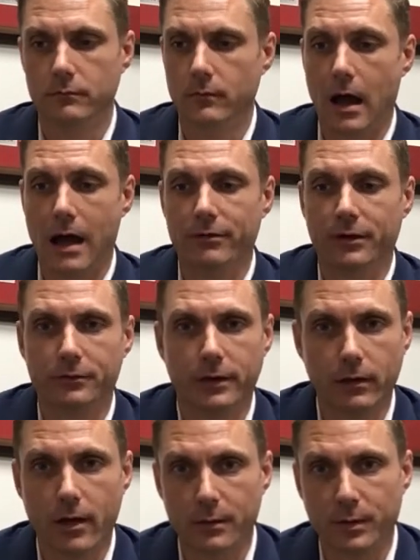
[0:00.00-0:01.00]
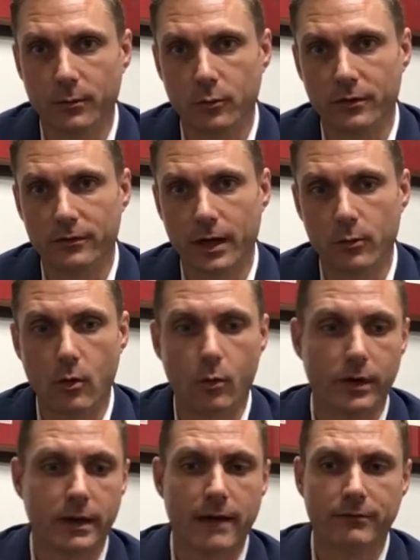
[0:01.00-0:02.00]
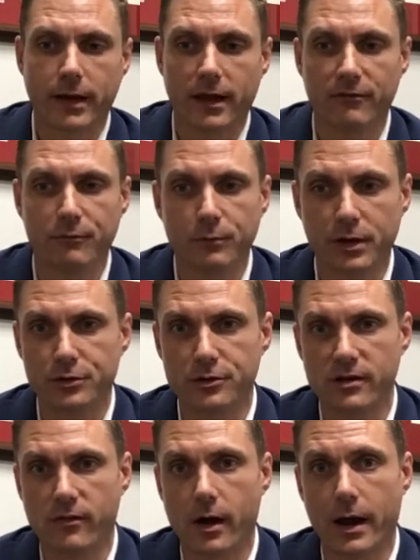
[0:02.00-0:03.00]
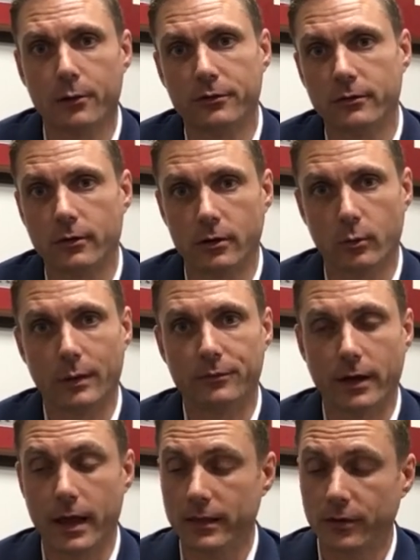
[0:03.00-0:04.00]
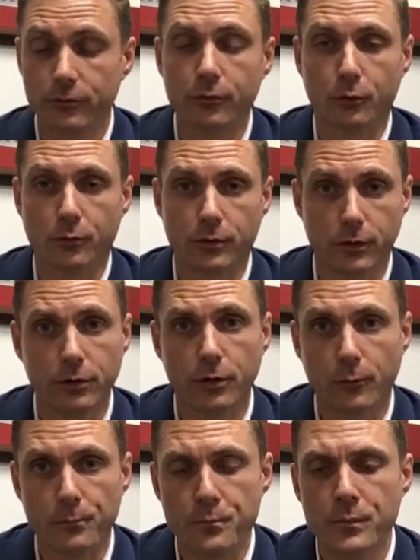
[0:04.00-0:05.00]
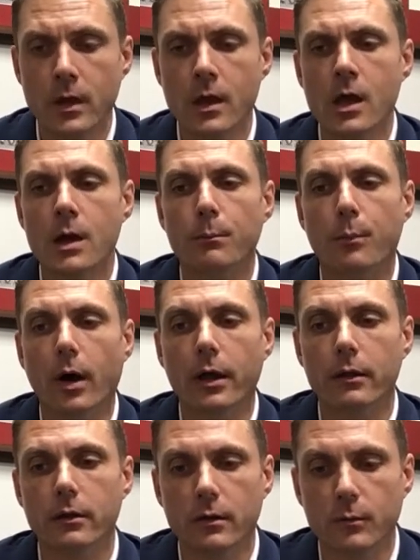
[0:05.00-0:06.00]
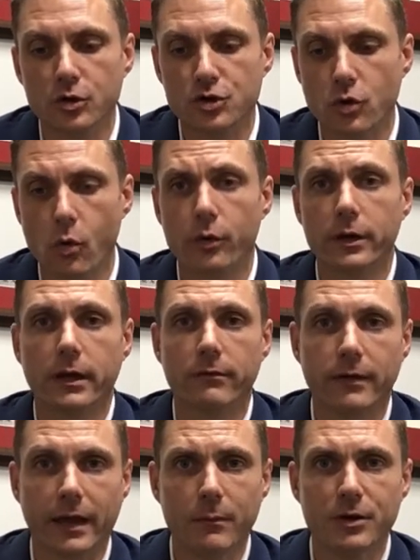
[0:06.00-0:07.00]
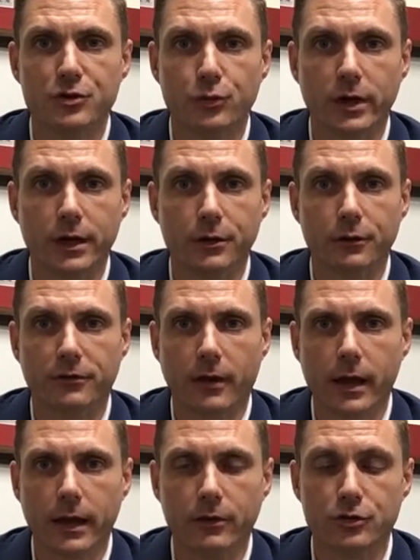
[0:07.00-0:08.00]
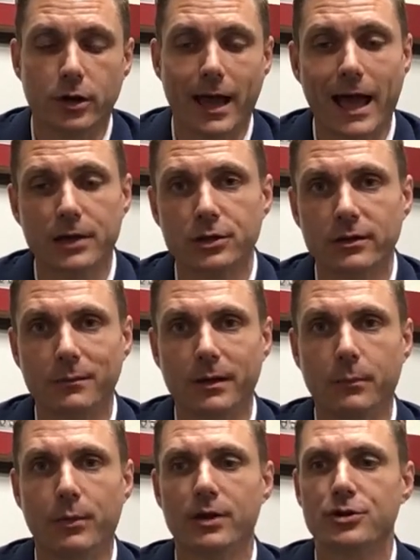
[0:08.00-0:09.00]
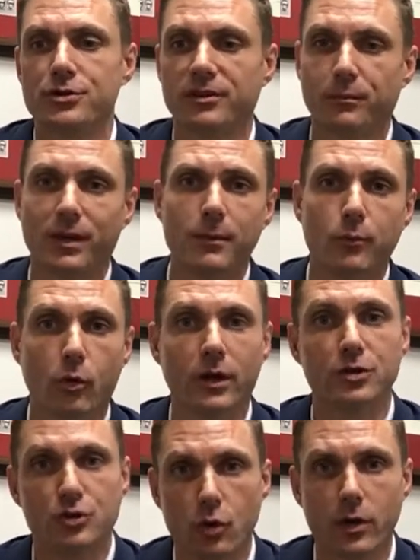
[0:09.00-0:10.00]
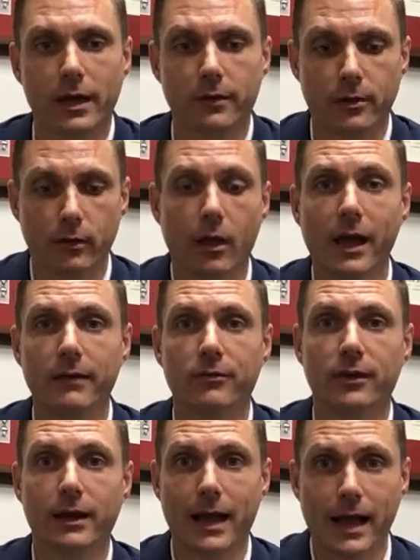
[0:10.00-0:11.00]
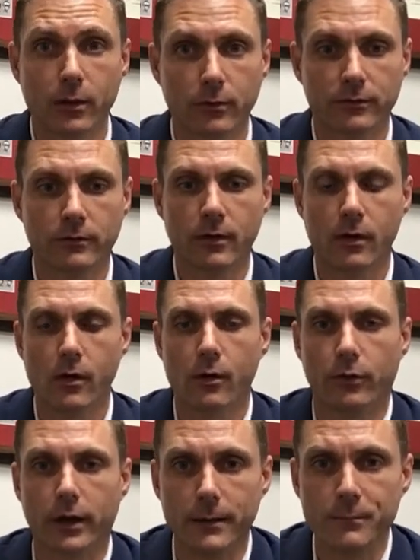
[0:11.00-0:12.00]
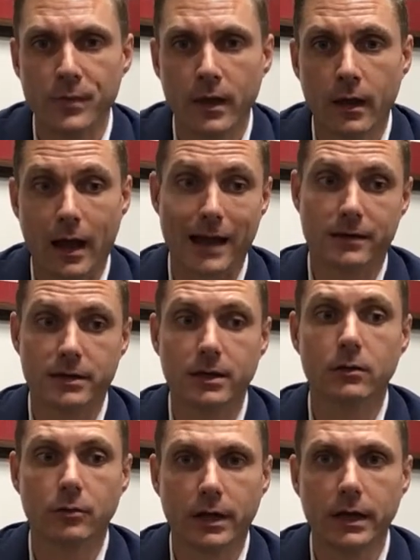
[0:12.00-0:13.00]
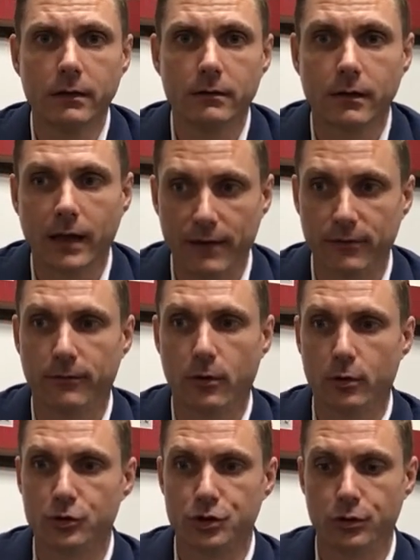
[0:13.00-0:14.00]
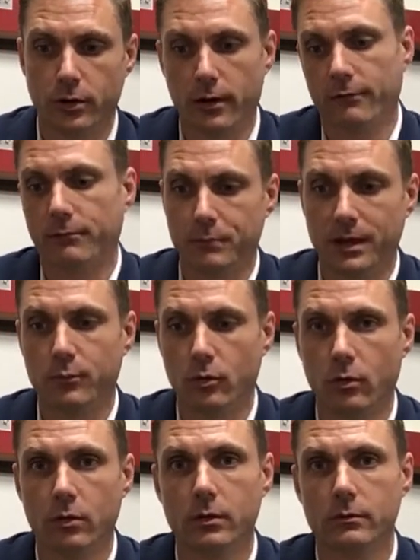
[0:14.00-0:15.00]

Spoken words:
Obviously, a lot of people would say, well, we have to have pictures of our houses on the website, and that's true, you do. But the majority of the imagery in your site should actually be pictures of people enjoying their lives in a house, right? Ideally, have a photo shoot of people,